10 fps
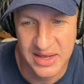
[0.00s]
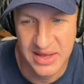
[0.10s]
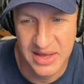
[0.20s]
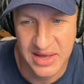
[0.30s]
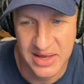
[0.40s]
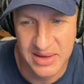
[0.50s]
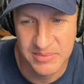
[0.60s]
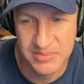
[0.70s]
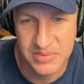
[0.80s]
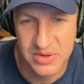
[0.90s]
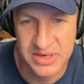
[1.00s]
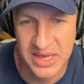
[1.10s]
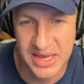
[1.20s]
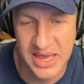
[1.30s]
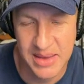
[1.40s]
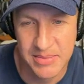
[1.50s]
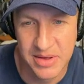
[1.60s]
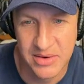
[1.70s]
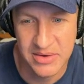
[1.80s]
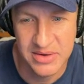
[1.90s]
Um, good day game
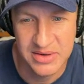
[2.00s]
though.